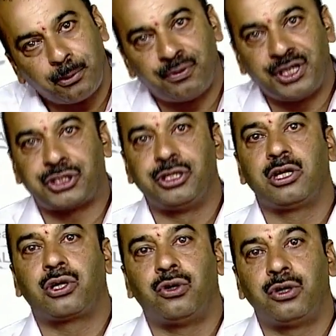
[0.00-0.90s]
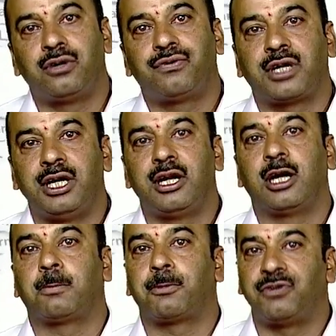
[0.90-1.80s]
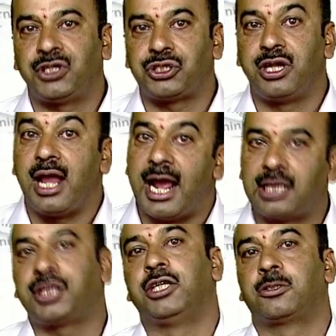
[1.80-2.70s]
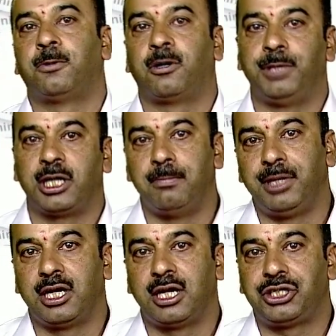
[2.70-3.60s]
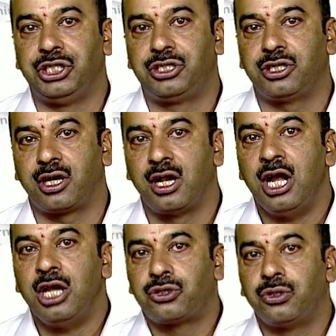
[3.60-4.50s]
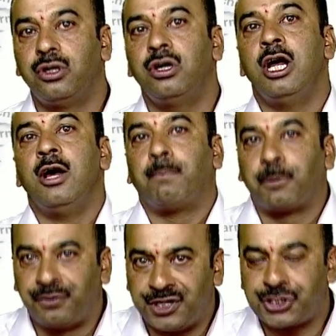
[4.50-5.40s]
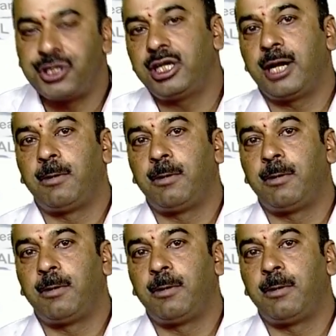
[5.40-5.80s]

professional code of conduct, professional ethics for becoming a teacher. So, professional